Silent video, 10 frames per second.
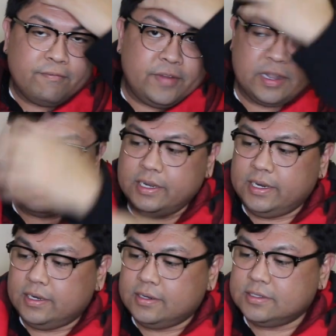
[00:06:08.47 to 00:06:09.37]

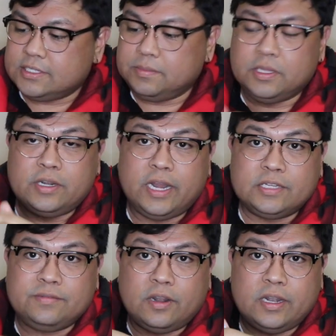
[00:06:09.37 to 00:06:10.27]
very similar
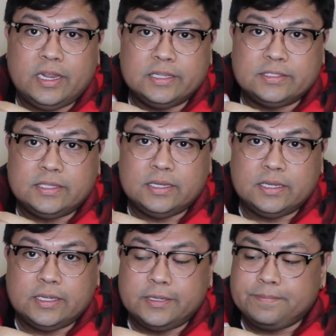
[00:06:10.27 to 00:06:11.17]
as far as
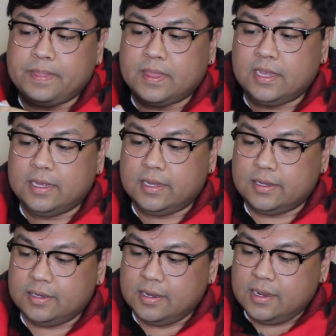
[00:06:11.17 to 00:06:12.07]
the
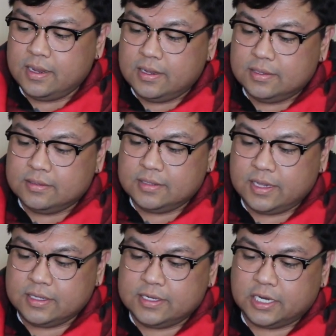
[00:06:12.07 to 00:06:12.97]

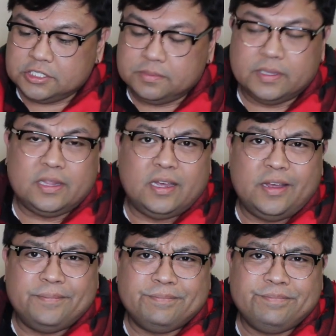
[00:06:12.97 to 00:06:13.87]
not the texture, but
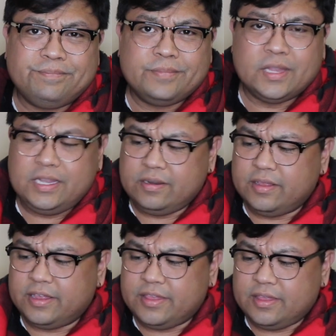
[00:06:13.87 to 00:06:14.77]
the, you
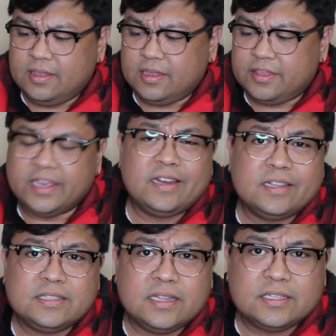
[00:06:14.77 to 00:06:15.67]
know, the
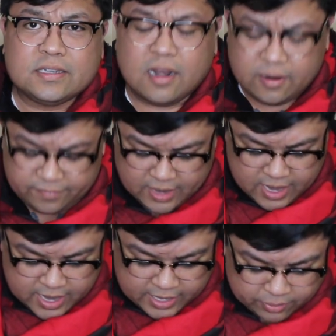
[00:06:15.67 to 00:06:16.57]
thickness of this scarf,
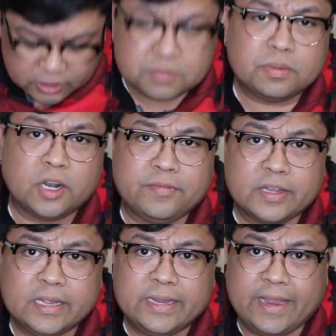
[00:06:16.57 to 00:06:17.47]
and it works
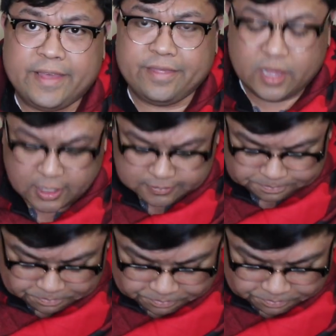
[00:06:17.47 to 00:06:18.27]
perfectly in the